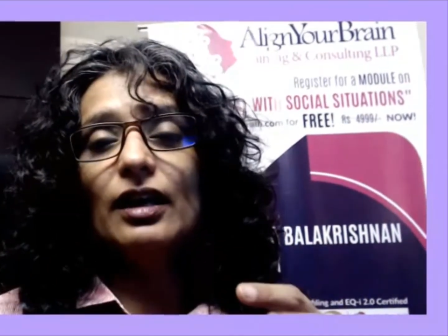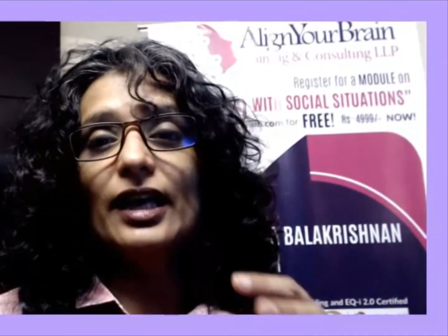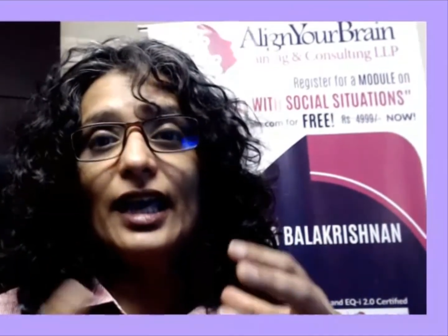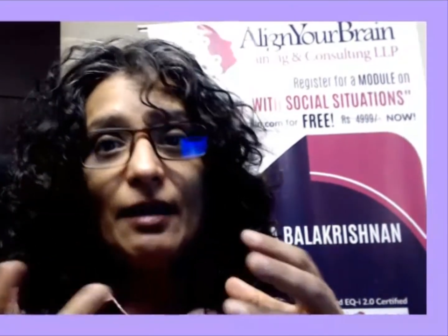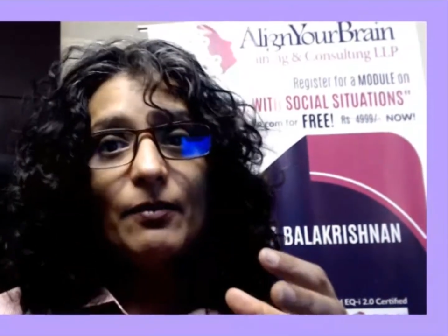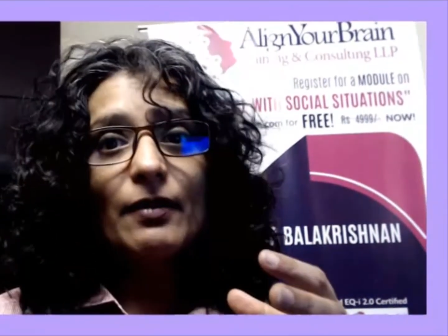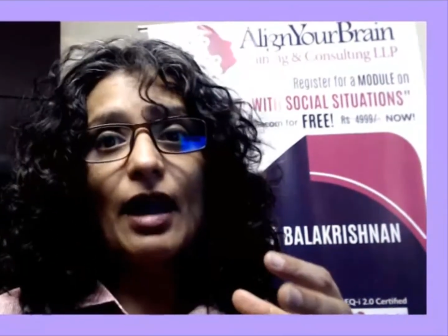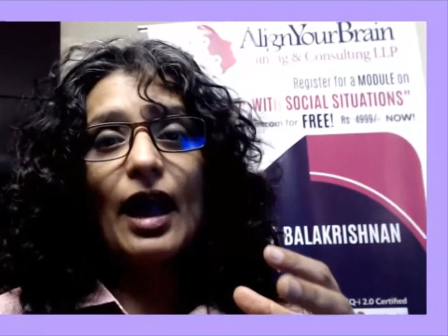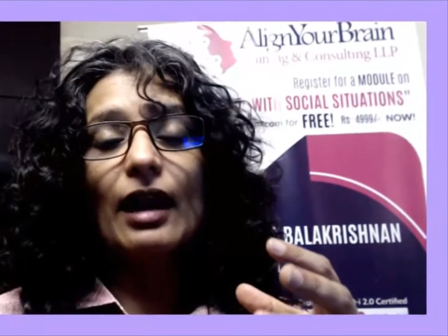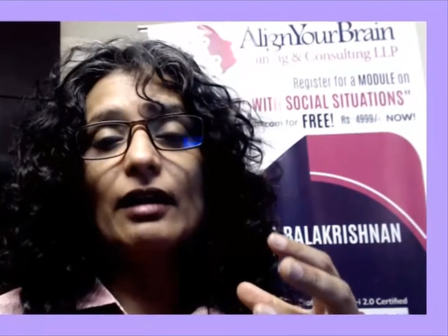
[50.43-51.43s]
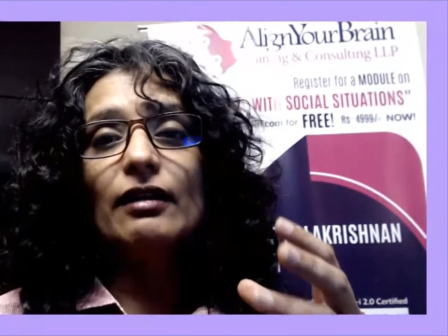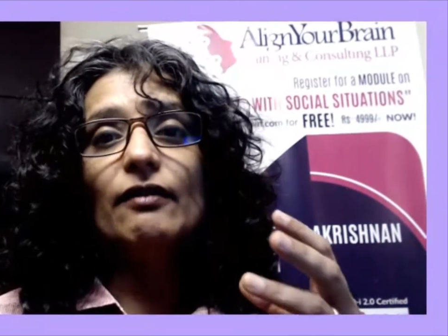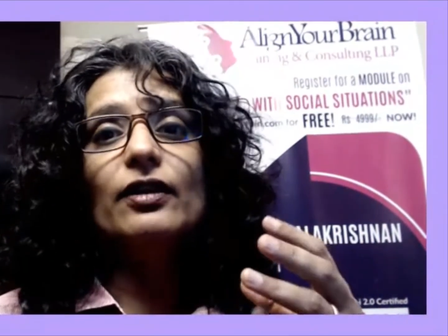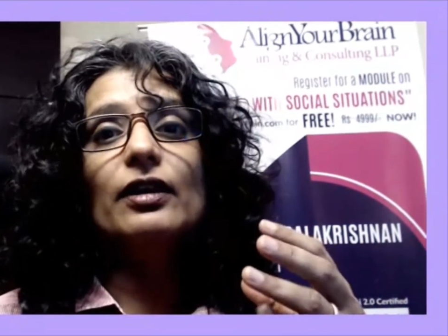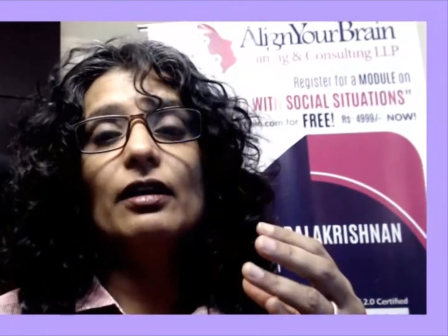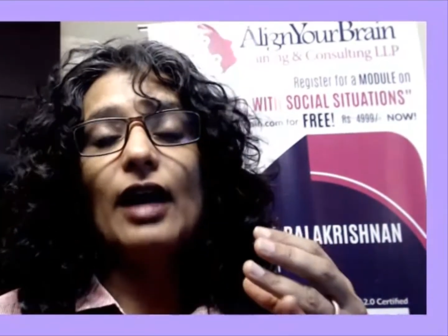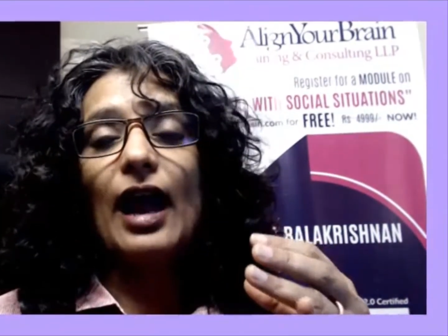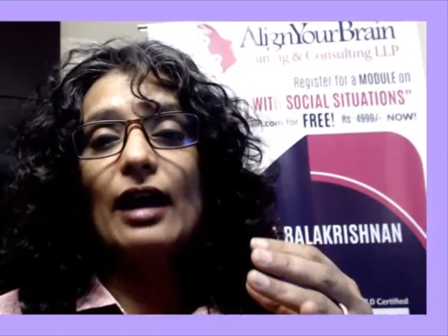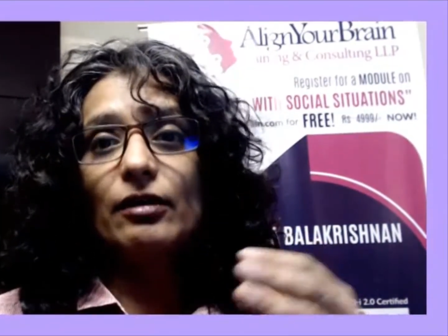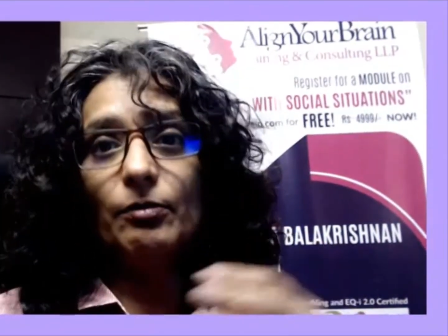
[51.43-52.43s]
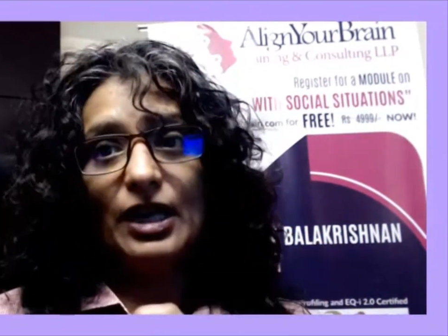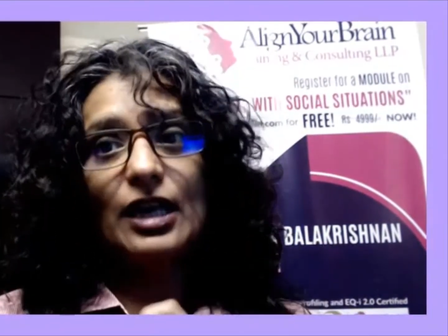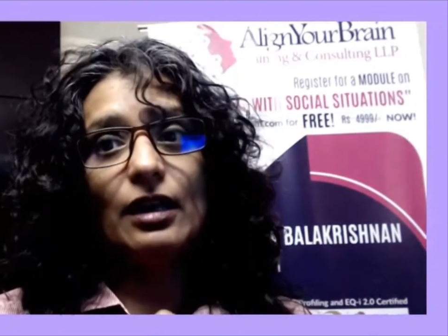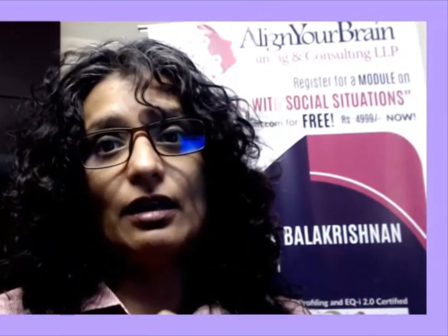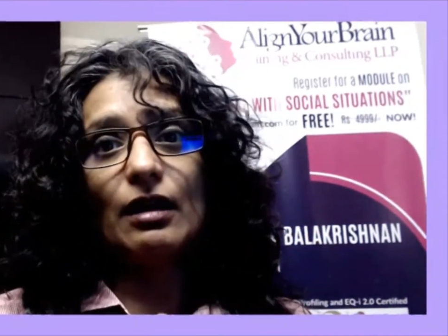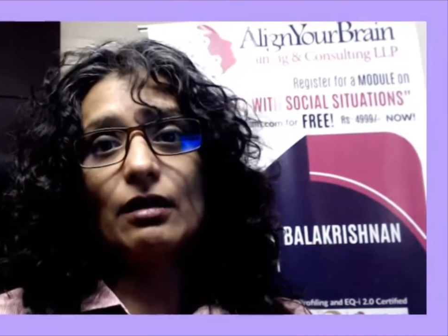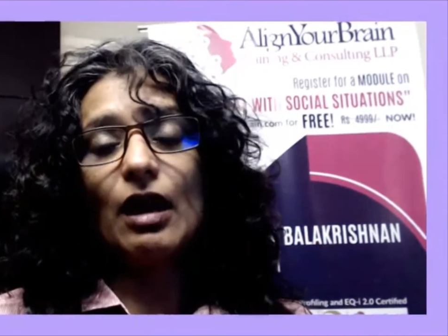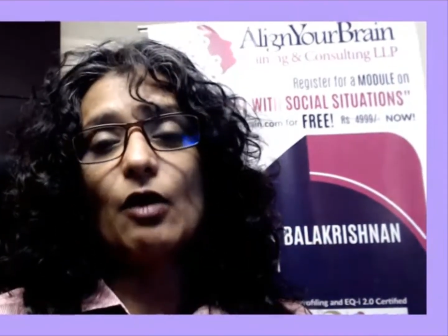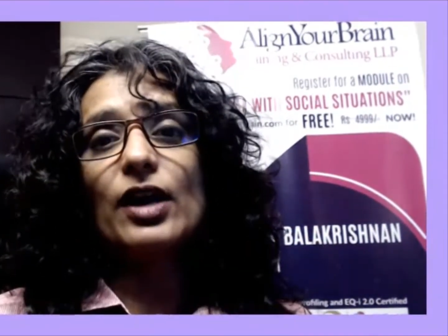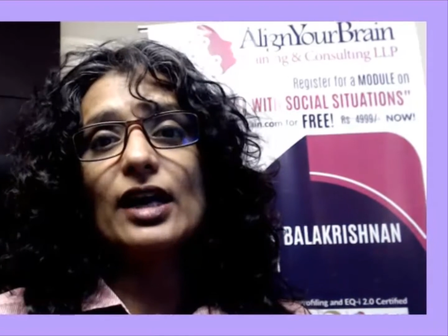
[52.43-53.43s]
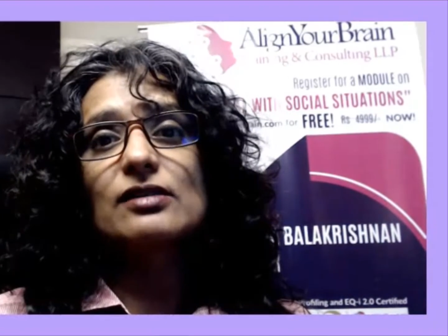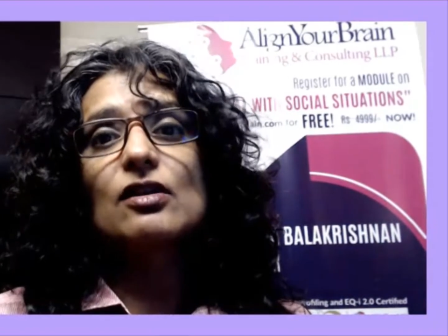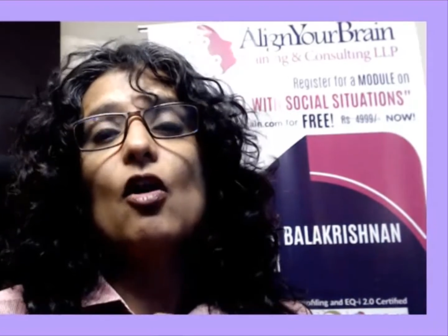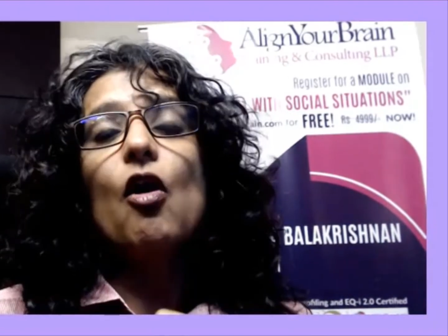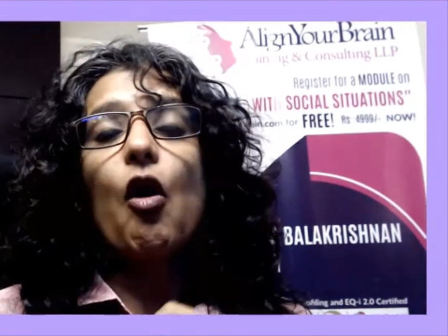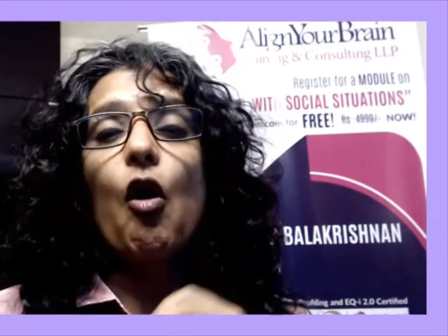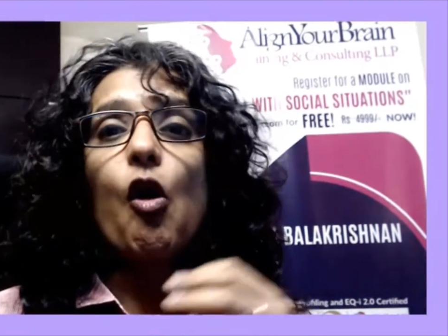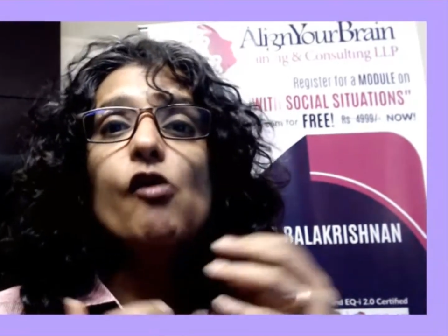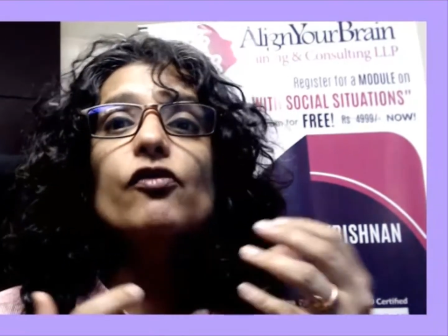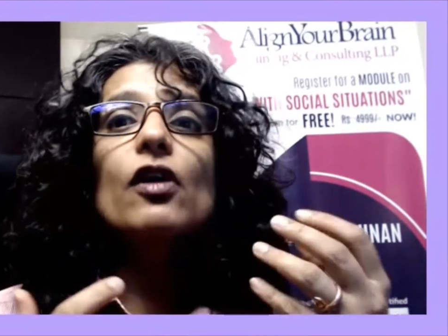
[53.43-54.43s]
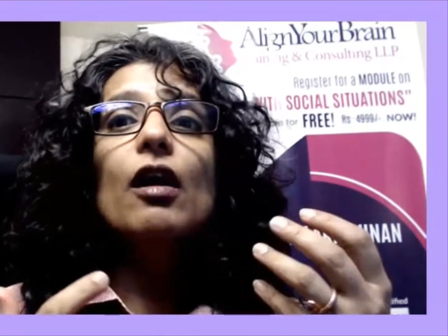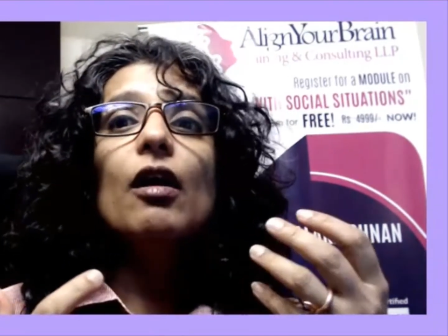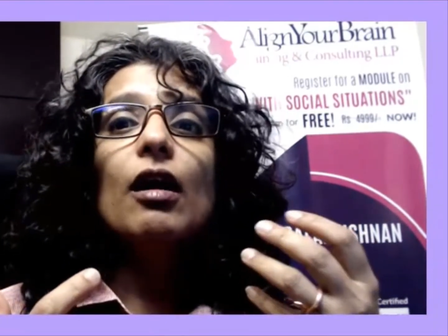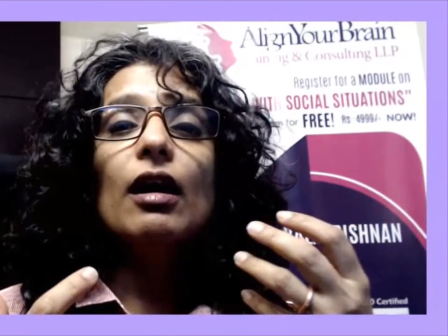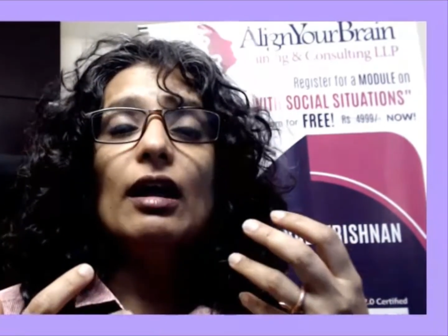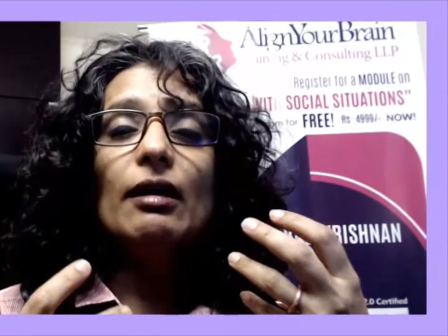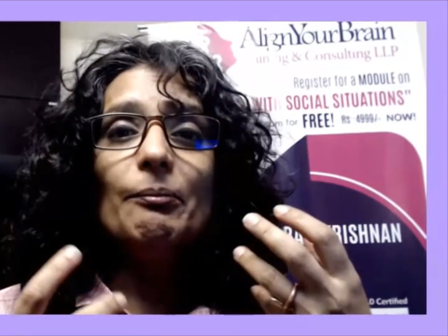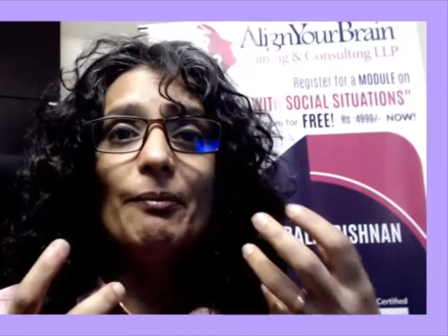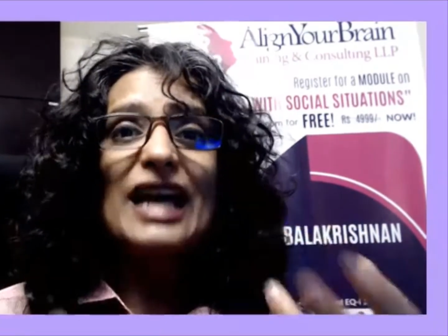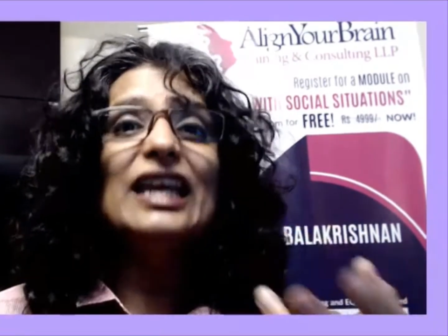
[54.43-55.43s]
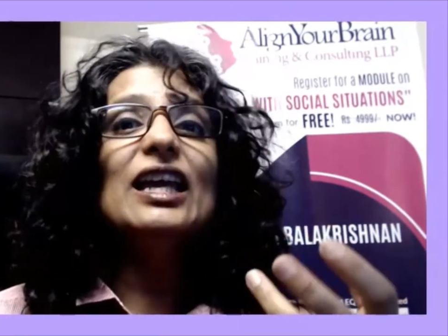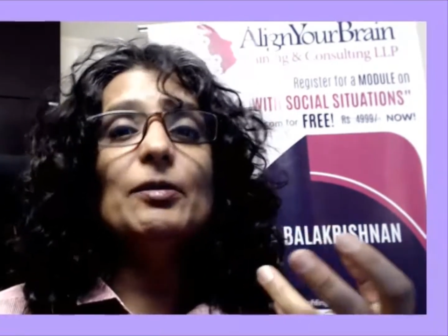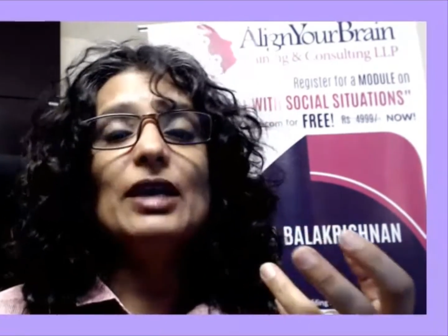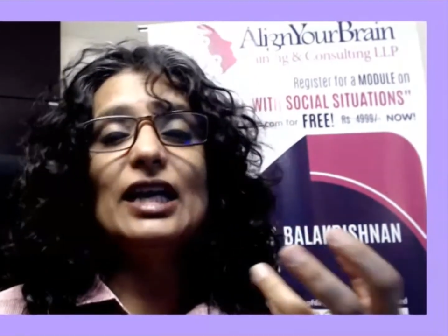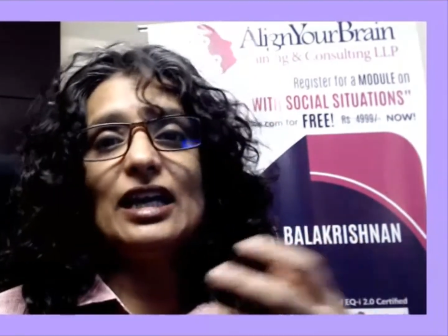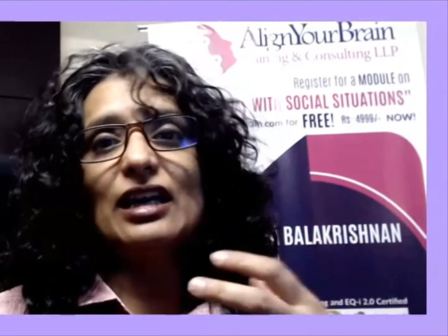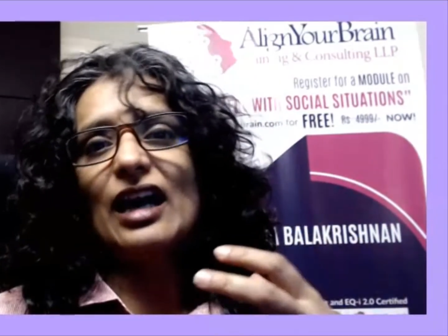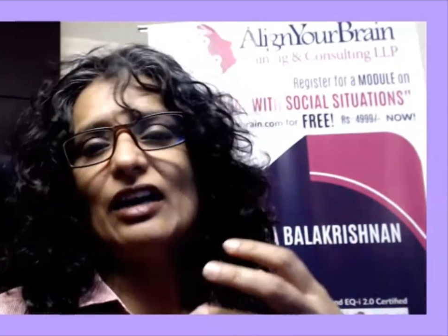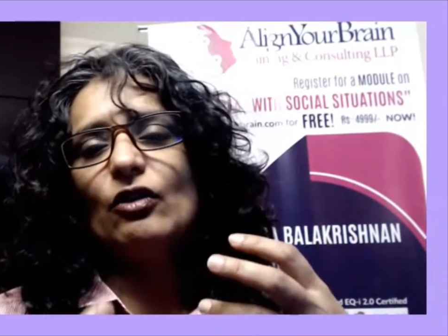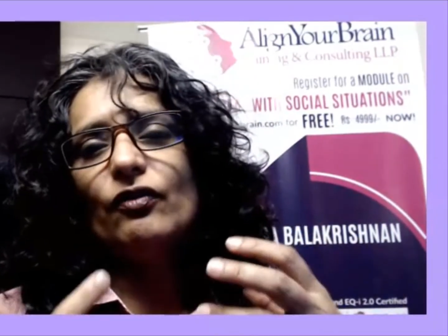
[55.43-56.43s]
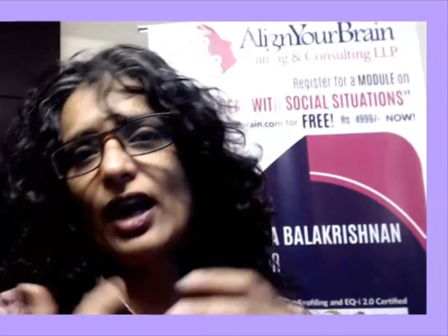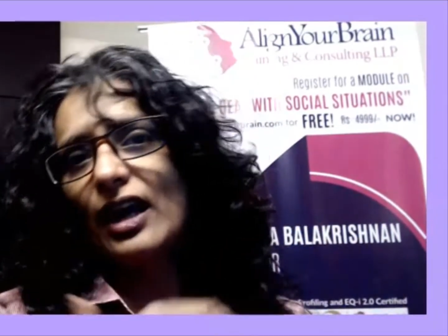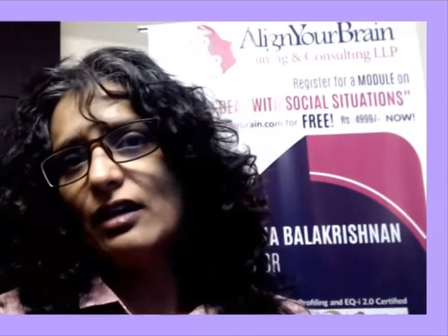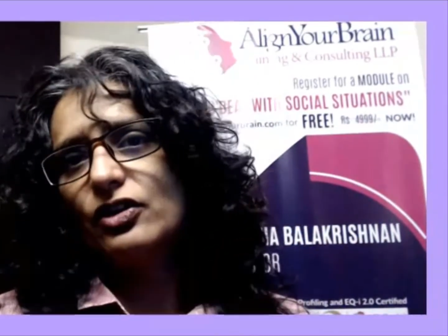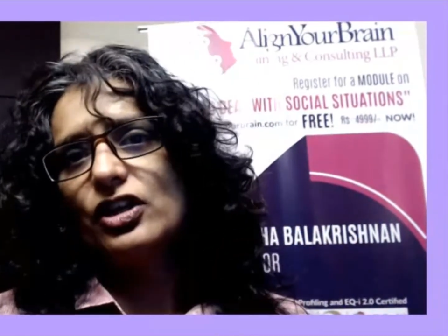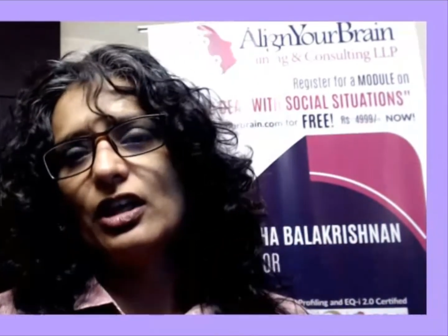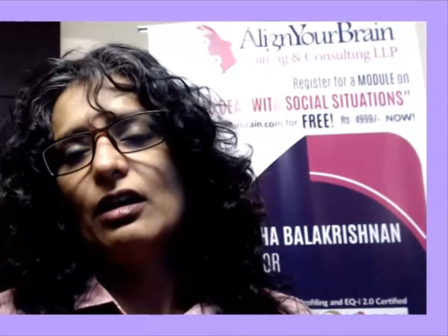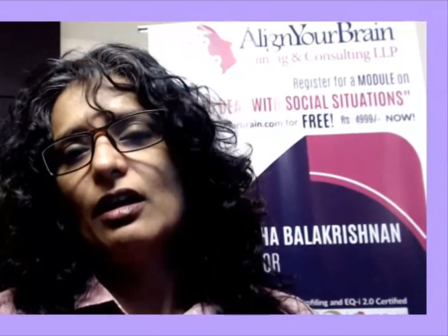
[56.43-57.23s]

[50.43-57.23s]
him and me nowadays of money being a kind of energy.